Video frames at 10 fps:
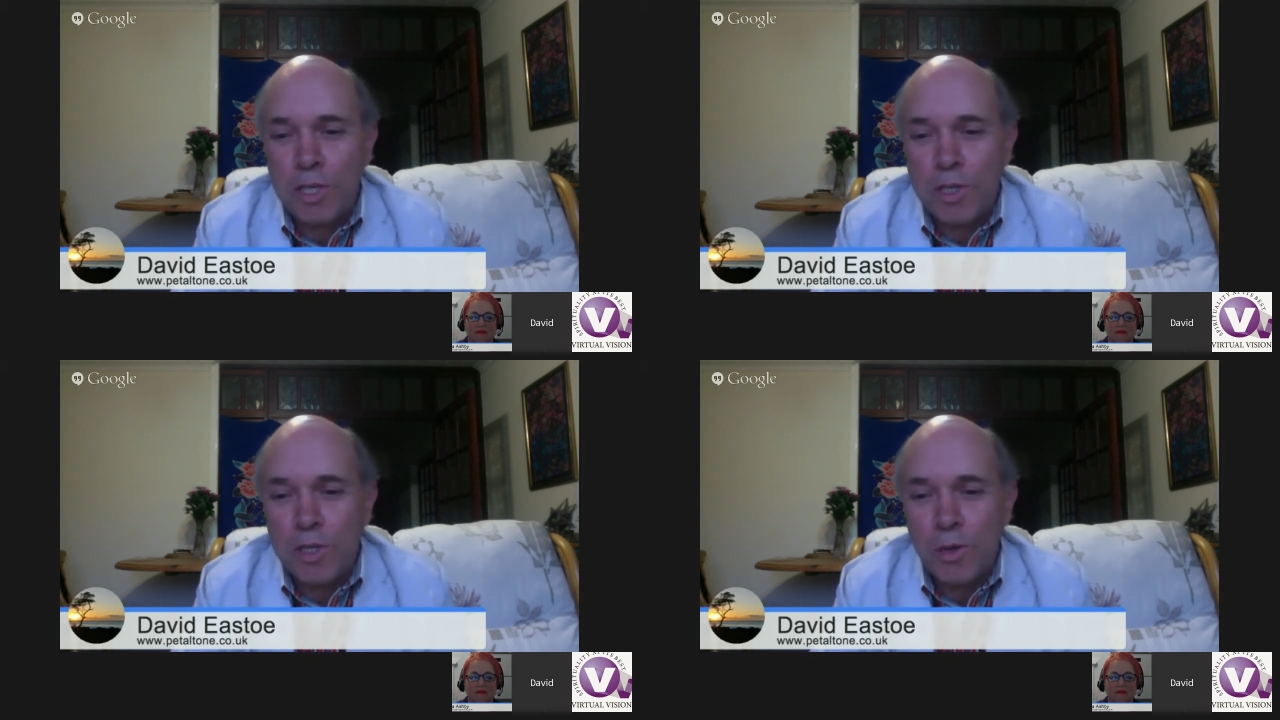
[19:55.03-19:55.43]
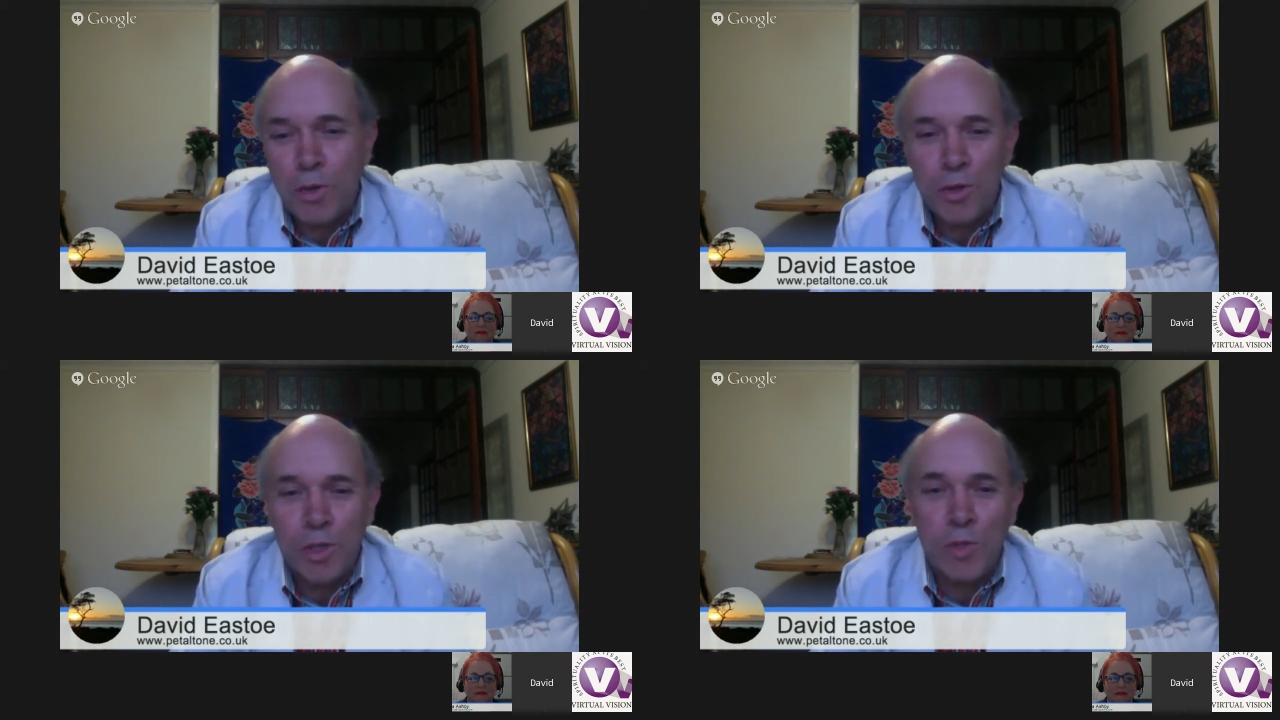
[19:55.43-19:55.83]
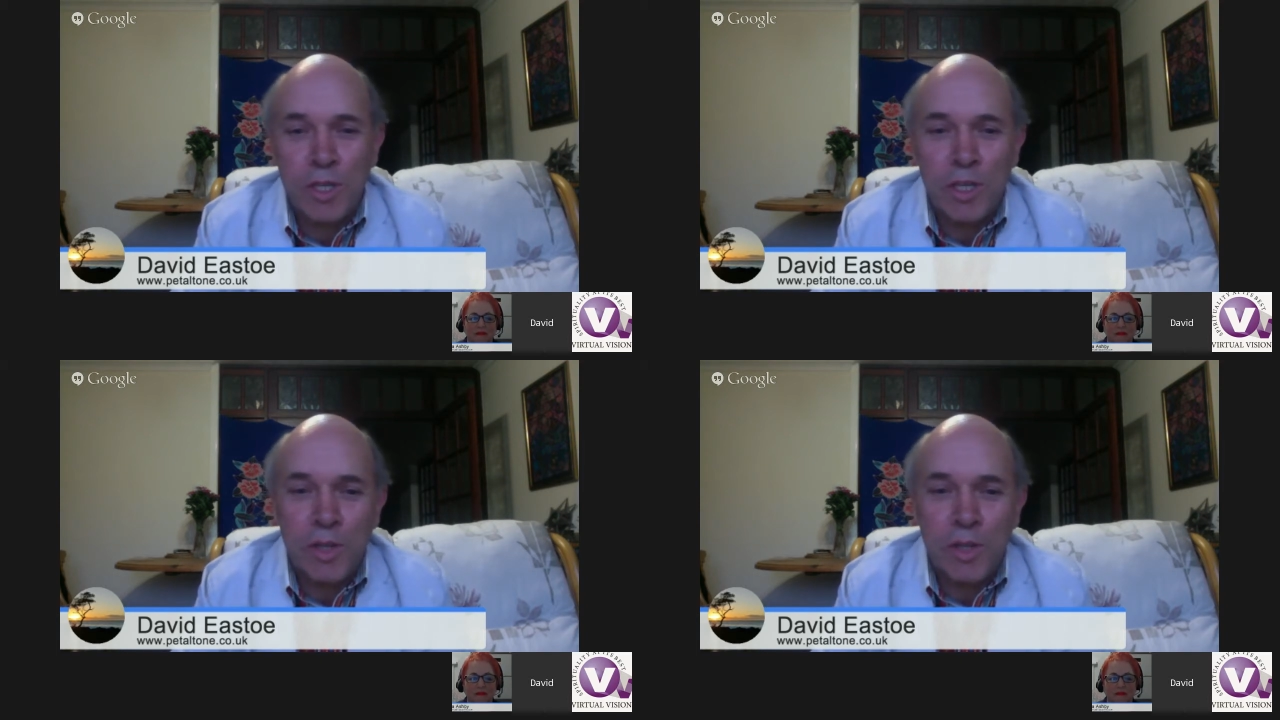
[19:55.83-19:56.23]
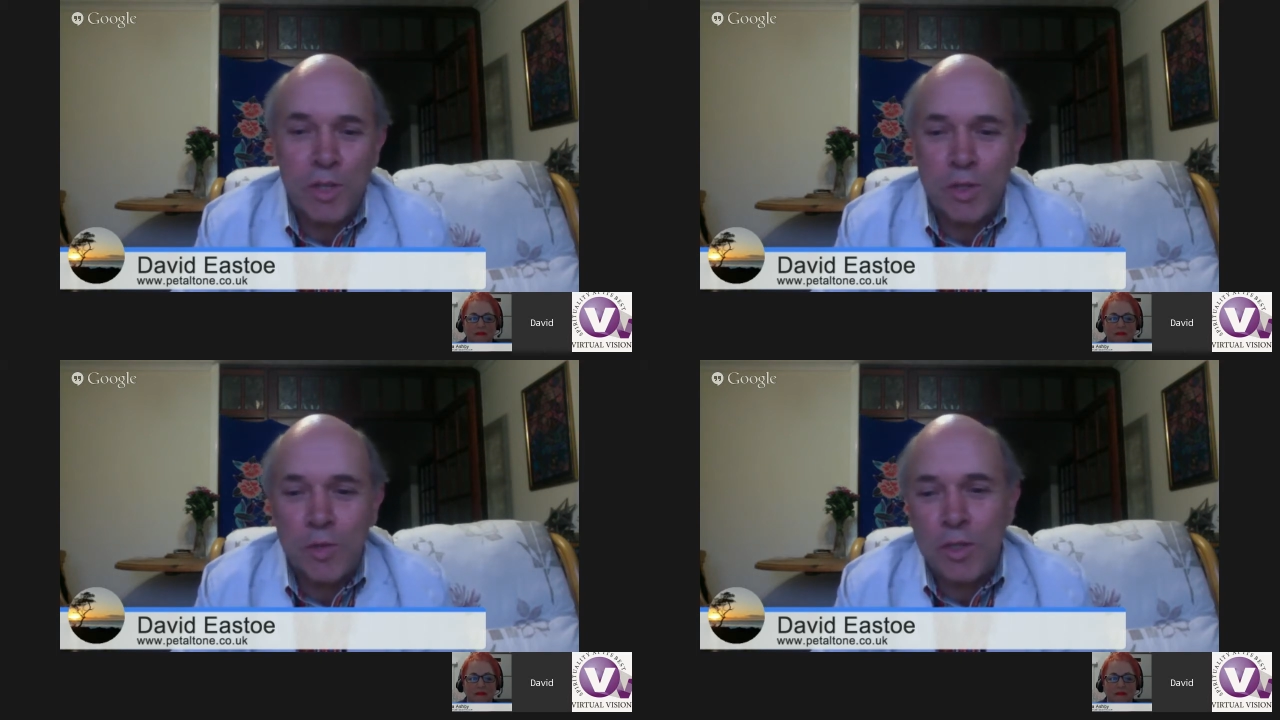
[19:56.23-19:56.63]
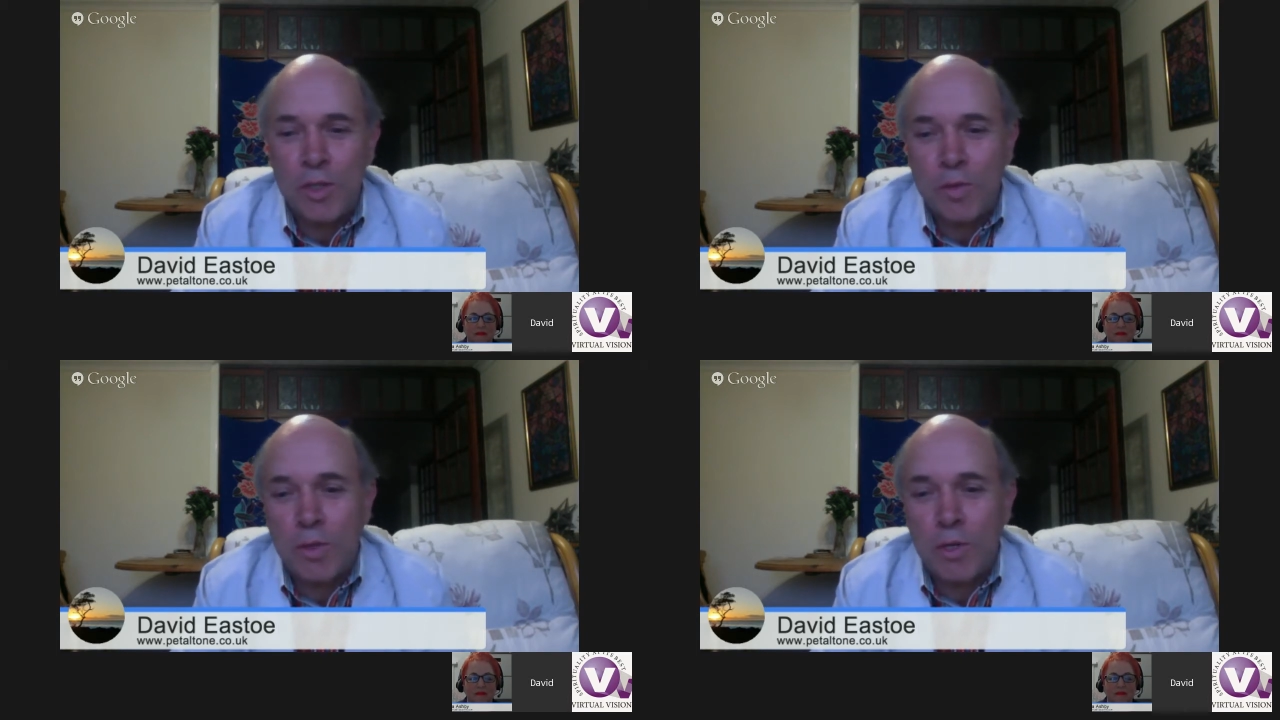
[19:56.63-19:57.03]
and something like this,
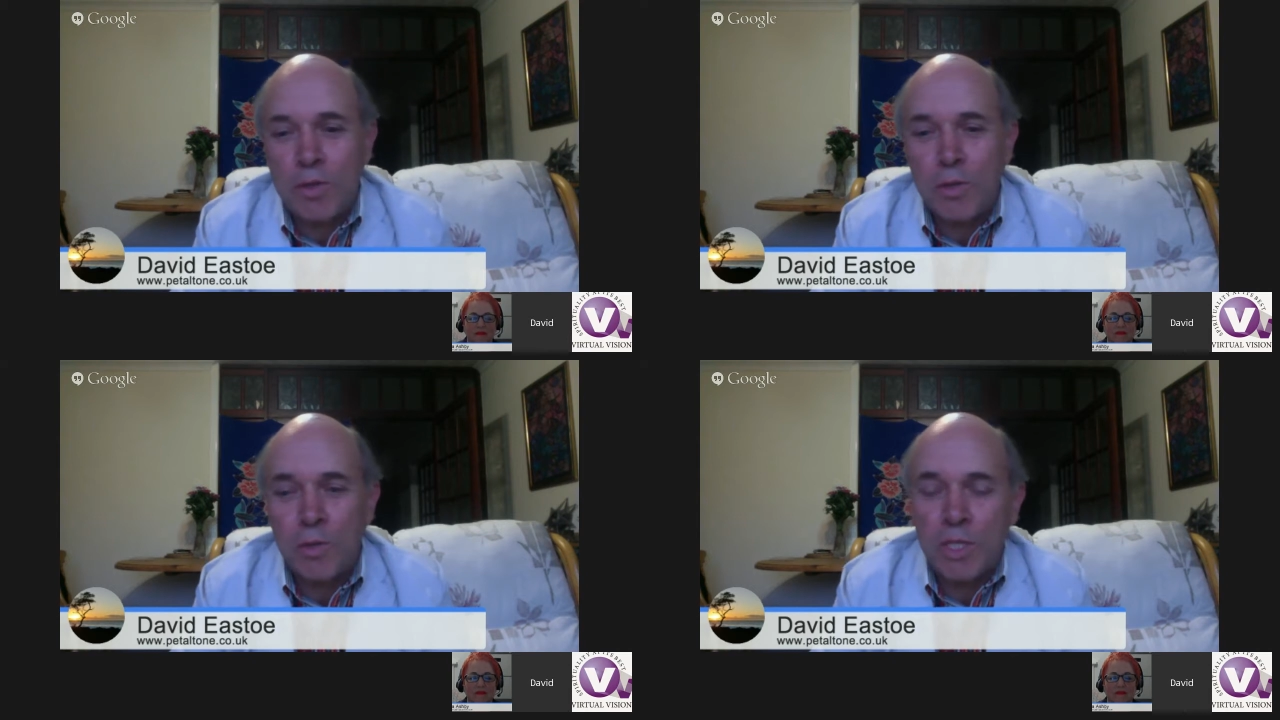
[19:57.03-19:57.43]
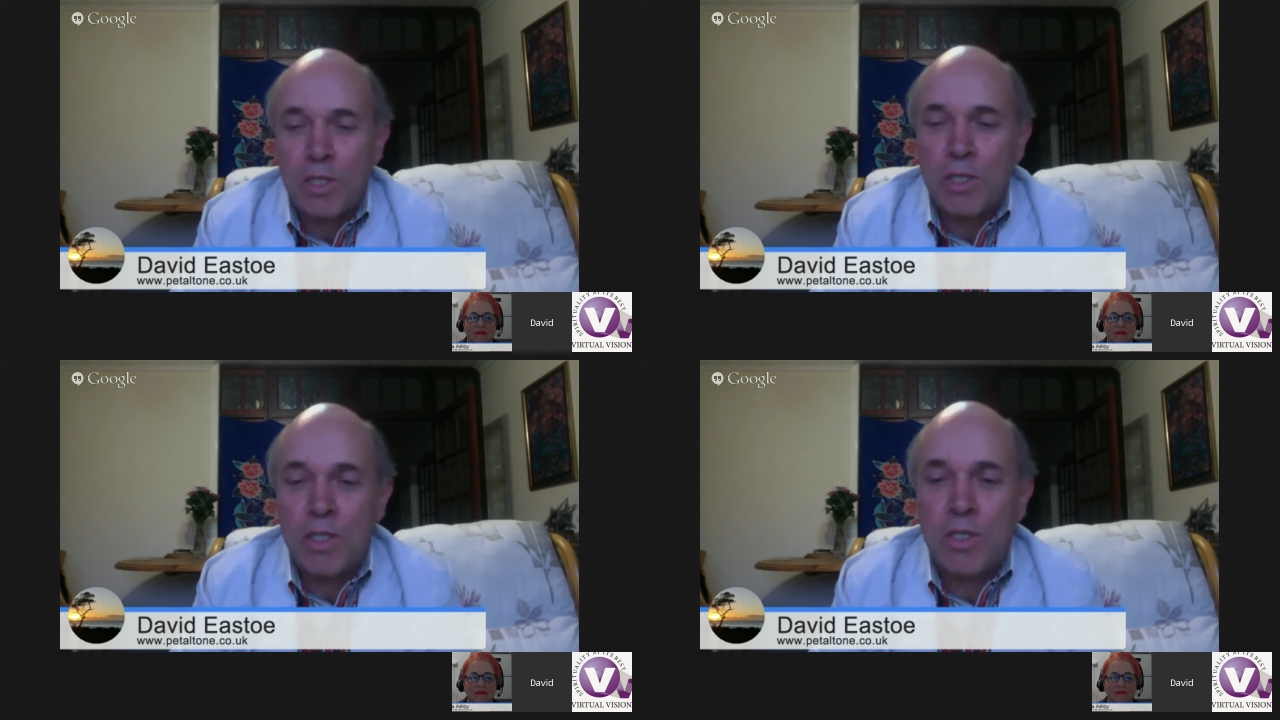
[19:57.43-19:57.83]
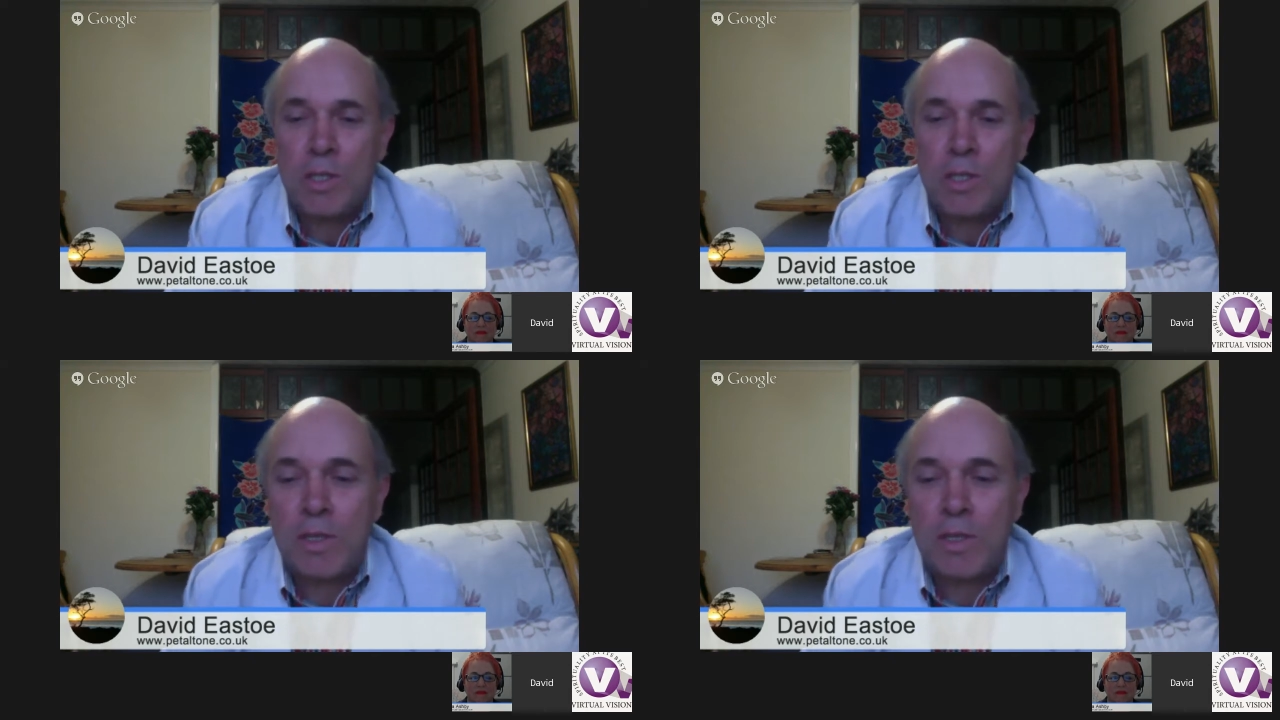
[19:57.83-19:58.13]
Ghostbusters and